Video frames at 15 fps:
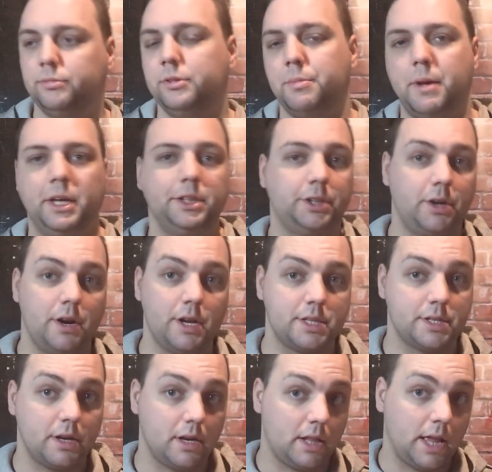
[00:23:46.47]
to make sure
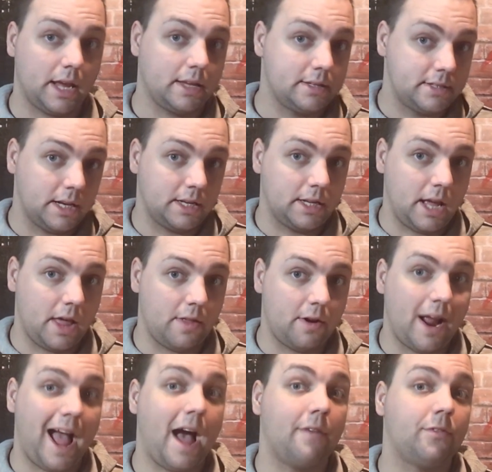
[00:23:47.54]
it's gonna stick
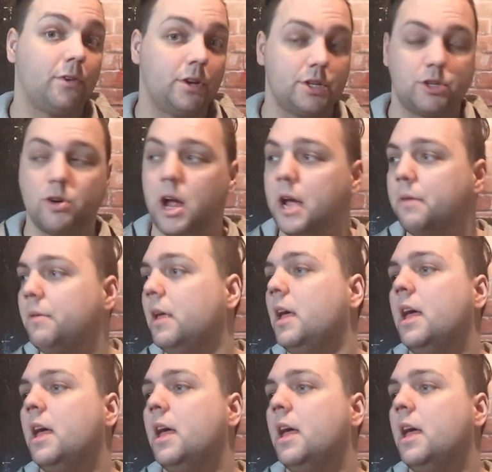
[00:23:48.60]
together after it's dried.